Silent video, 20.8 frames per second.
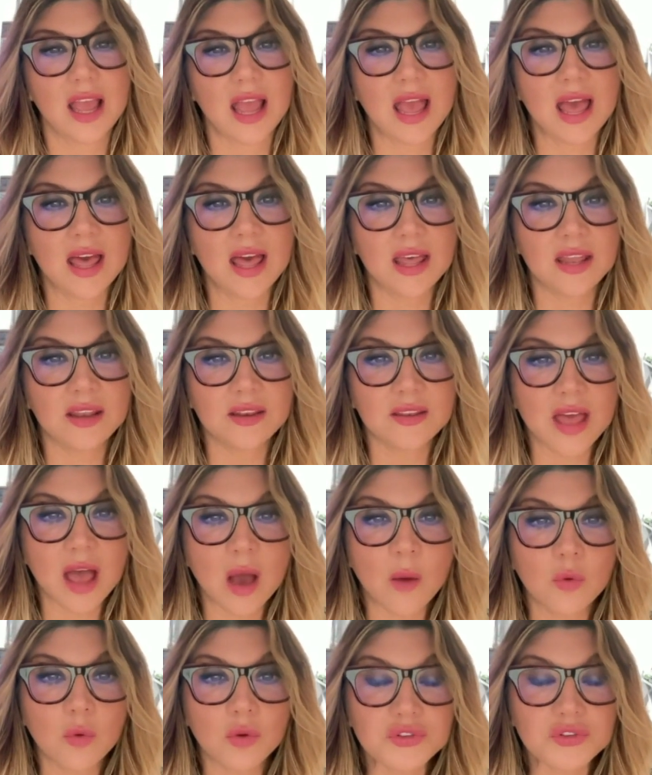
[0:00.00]
And
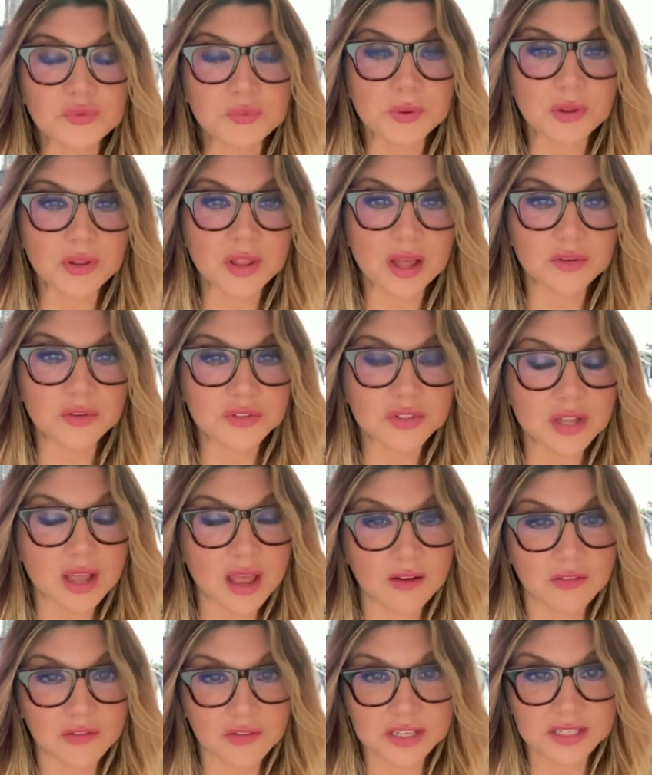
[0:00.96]
that will spill out to
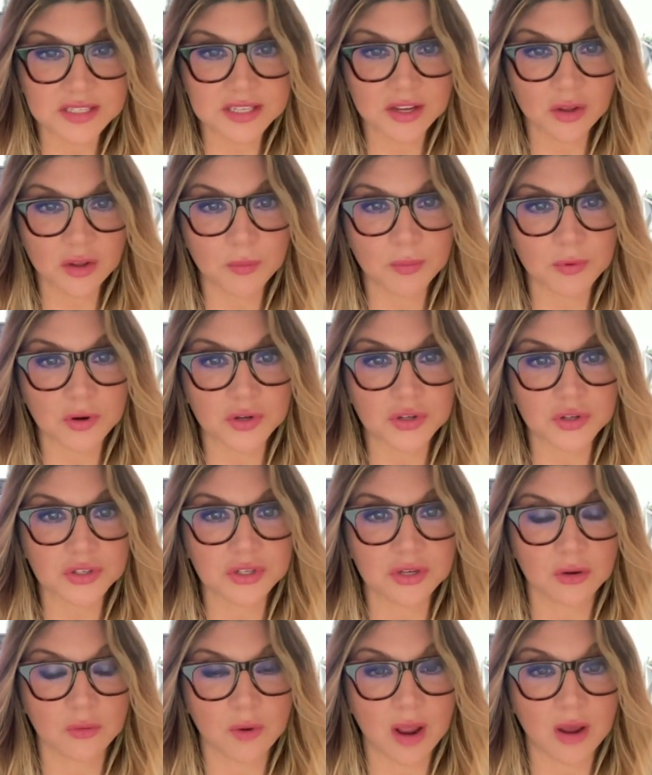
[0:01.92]
every single
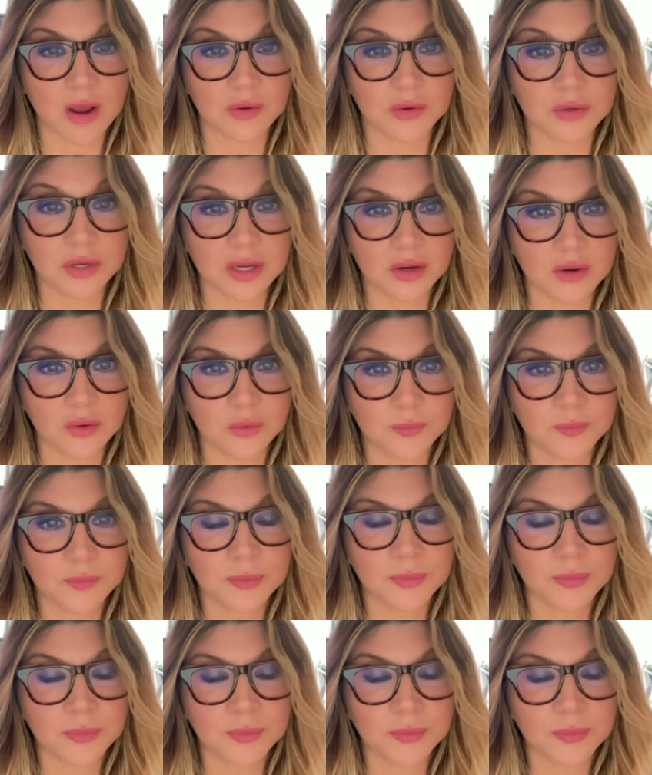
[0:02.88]
person around you.